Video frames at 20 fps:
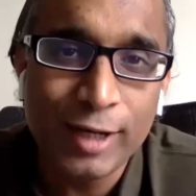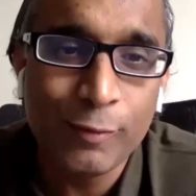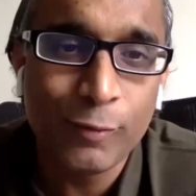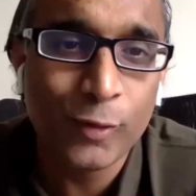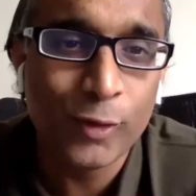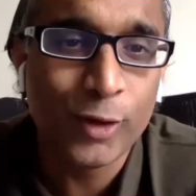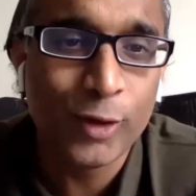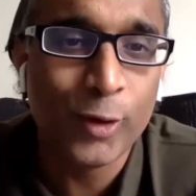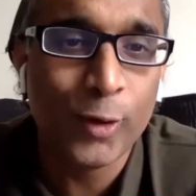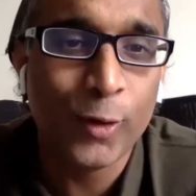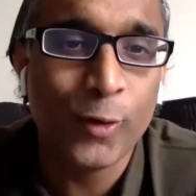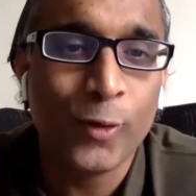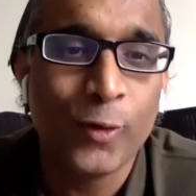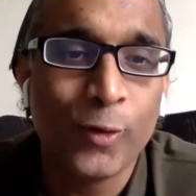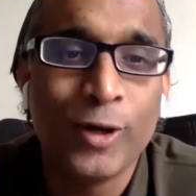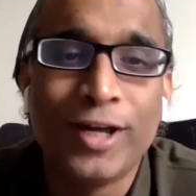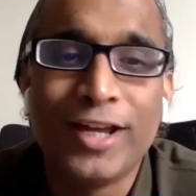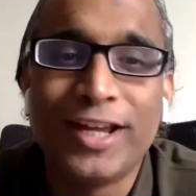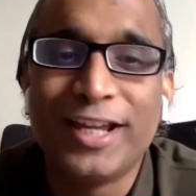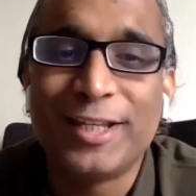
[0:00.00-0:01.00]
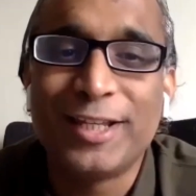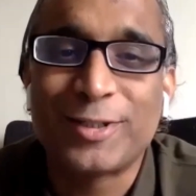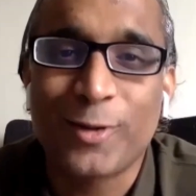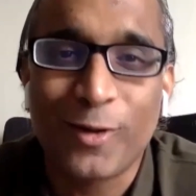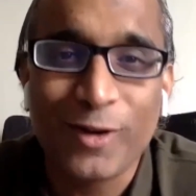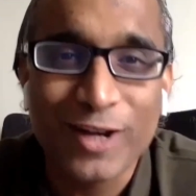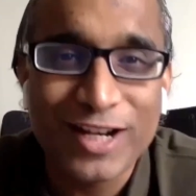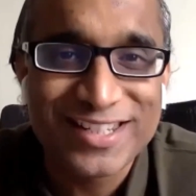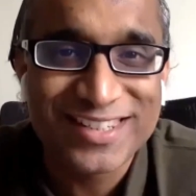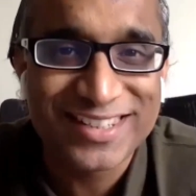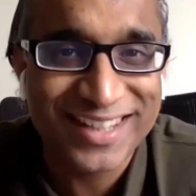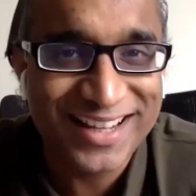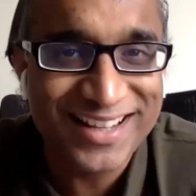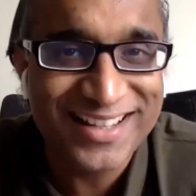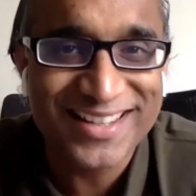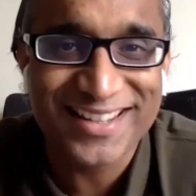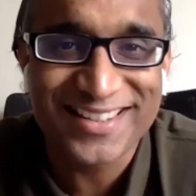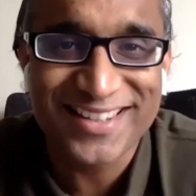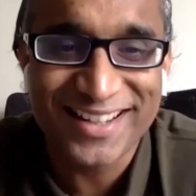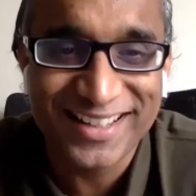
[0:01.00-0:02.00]
still would know his solid
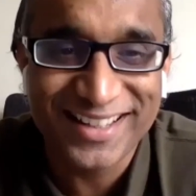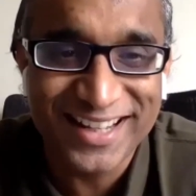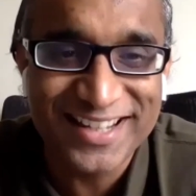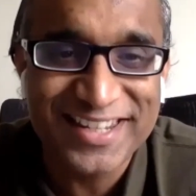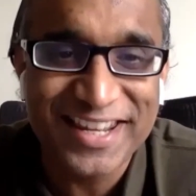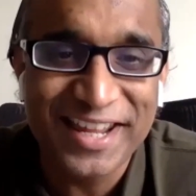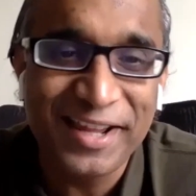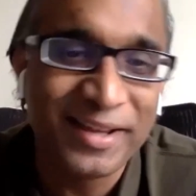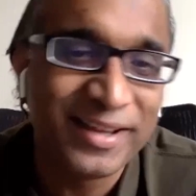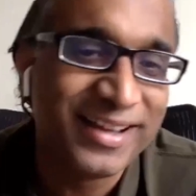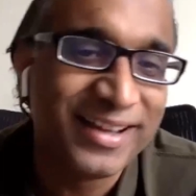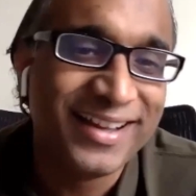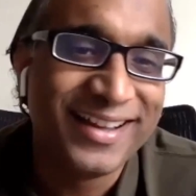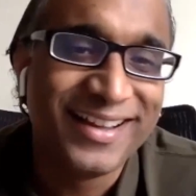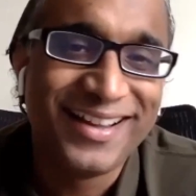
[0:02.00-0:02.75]
skills as a DJ.